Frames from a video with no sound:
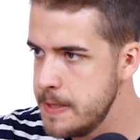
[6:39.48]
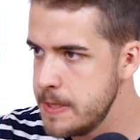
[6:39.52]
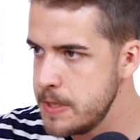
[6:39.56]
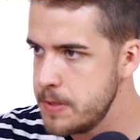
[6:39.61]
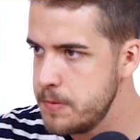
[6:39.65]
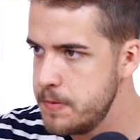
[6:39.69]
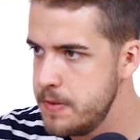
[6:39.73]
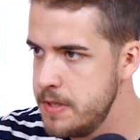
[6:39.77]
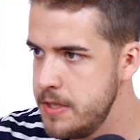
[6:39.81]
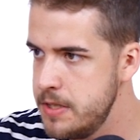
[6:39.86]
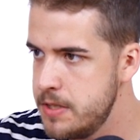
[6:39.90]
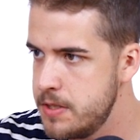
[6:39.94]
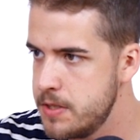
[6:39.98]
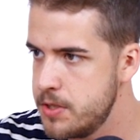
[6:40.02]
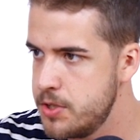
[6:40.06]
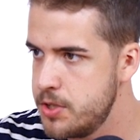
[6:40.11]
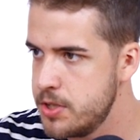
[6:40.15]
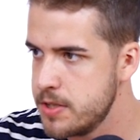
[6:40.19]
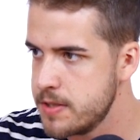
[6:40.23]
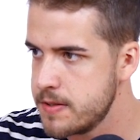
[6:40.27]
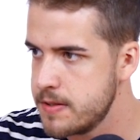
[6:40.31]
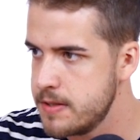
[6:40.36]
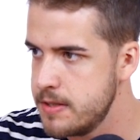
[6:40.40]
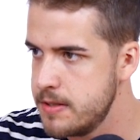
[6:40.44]
so we need to
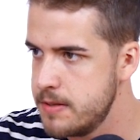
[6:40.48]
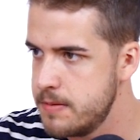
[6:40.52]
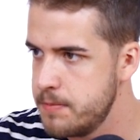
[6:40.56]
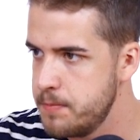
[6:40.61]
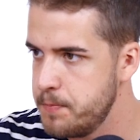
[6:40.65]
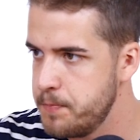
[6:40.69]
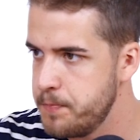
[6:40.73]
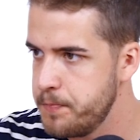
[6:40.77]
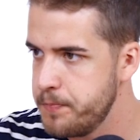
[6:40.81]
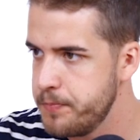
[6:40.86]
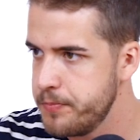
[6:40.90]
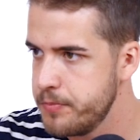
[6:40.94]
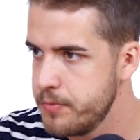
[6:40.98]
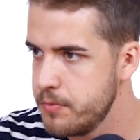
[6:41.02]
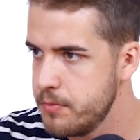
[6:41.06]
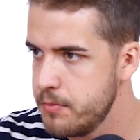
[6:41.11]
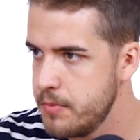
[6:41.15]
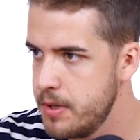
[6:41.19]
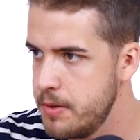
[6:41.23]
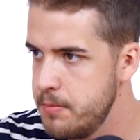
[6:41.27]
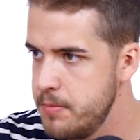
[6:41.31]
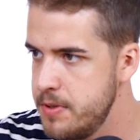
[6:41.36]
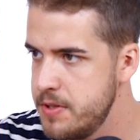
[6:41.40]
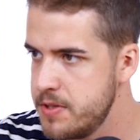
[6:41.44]
adjust it,
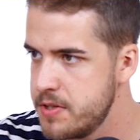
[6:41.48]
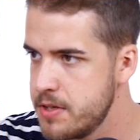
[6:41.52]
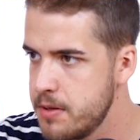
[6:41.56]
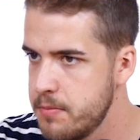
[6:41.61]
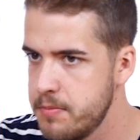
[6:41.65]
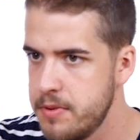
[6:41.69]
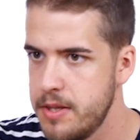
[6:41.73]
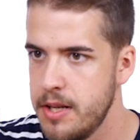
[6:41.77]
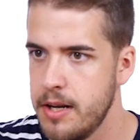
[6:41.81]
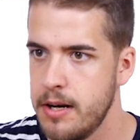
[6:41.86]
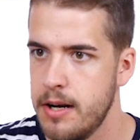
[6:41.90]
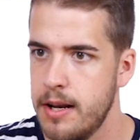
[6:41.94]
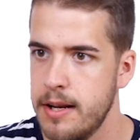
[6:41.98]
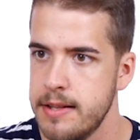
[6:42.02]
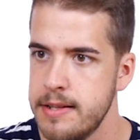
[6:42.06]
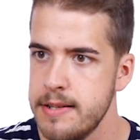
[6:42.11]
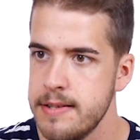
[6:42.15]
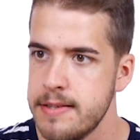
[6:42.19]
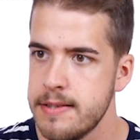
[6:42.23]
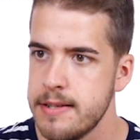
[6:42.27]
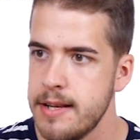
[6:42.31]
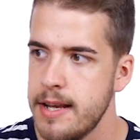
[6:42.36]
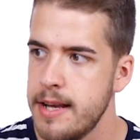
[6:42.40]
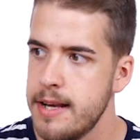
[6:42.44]
maybe something like
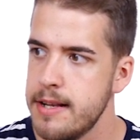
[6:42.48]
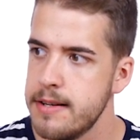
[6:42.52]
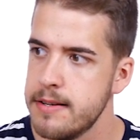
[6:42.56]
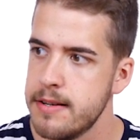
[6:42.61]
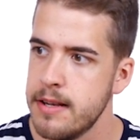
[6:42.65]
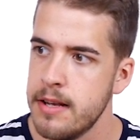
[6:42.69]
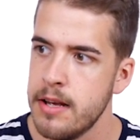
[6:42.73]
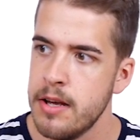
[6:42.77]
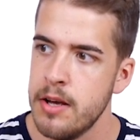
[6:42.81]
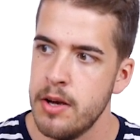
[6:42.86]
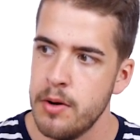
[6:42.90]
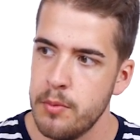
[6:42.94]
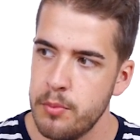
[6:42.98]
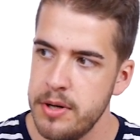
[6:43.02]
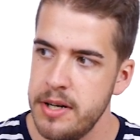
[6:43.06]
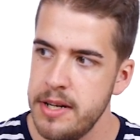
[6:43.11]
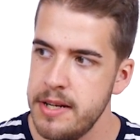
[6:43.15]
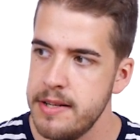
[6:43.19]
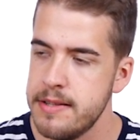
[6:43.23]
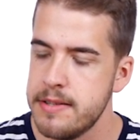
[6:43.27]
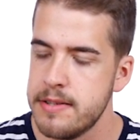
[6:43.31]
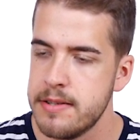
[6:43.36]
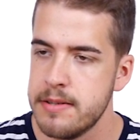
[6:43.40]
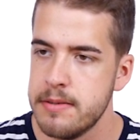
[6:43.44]
this, and we
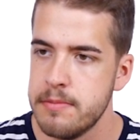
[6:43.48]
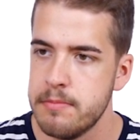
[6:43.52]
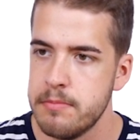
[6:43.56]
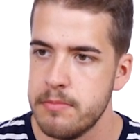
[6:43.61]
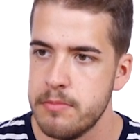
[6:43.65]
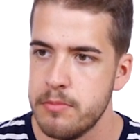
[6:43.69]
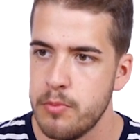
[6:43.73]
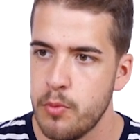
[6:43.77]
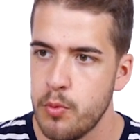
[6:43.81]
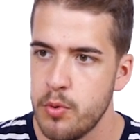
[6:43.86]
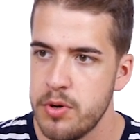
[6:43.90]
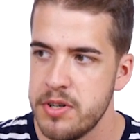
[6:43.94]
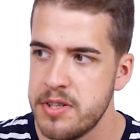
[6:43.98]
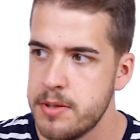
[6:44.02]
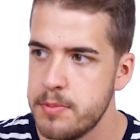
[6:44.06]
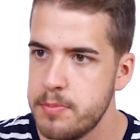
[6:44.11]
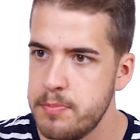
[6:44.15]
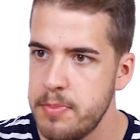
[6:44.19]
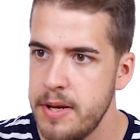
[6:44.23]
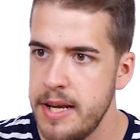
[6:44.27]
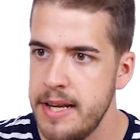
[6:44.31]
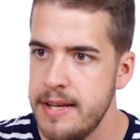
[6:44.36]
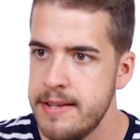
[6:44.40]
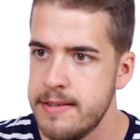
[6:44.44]
need some more
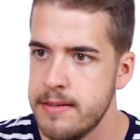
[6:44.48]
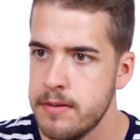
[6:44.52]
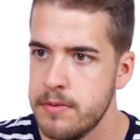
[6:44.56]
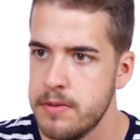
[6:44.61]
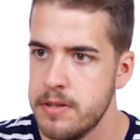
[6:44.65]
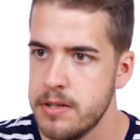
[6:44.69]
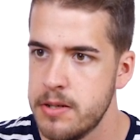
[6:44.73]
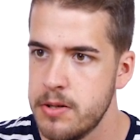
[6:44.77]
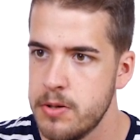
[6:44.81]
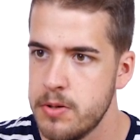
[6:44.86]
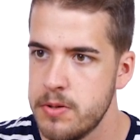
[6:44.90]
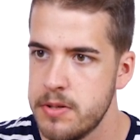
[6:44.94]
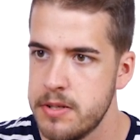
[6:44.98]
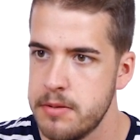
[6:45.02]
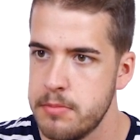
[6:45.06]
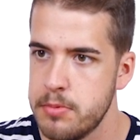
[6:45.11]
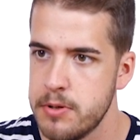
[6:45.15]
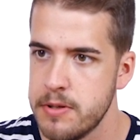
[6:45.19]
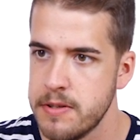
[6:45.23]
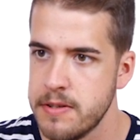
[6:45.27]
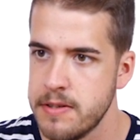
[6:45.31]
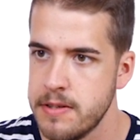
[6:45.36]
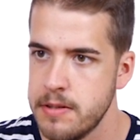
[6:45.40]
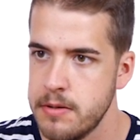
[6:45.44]
space on the content
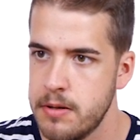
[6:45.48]
box.